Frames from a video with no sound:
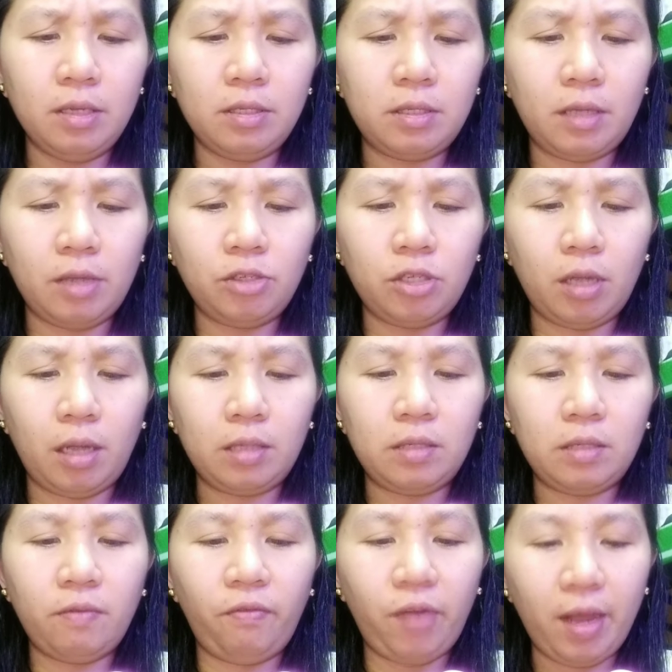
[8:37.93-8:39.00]
such
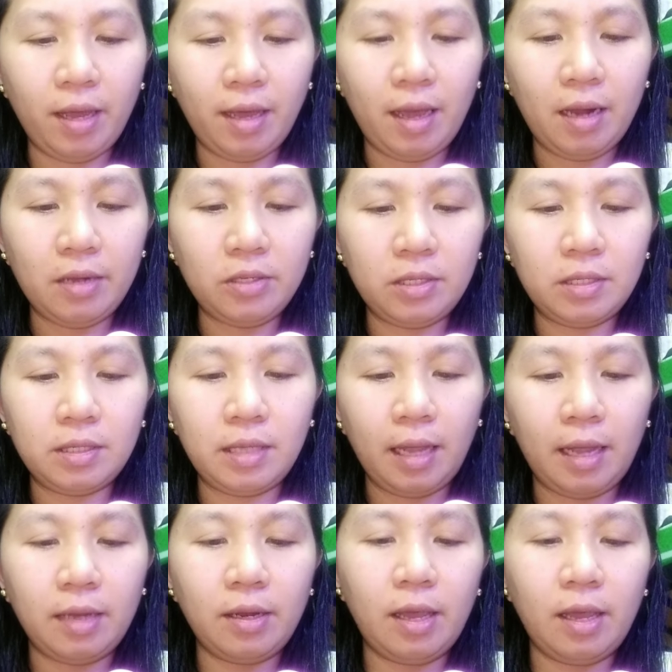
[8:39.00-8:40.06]
as freckles
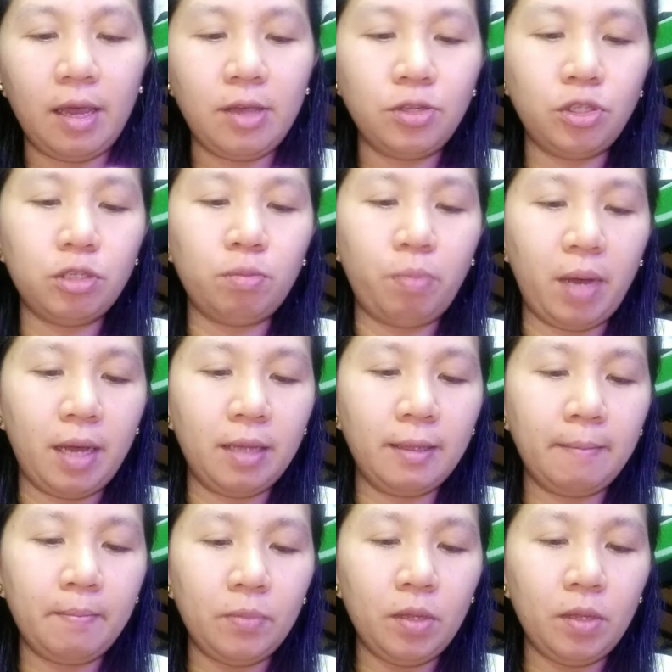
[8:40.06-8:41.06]
and age spot